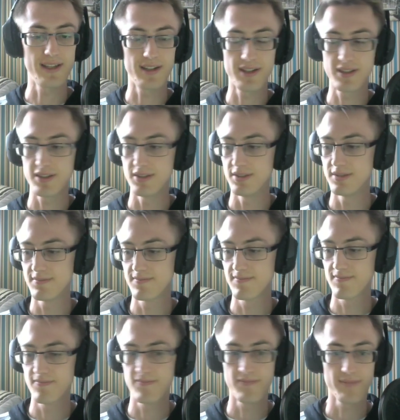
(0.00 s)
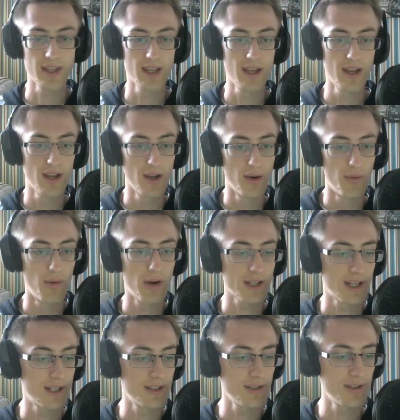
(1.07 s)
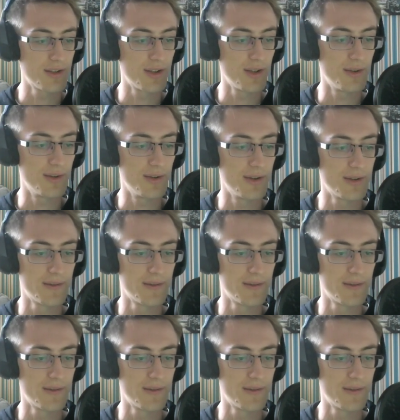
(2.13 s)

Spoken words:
ho, what can you do?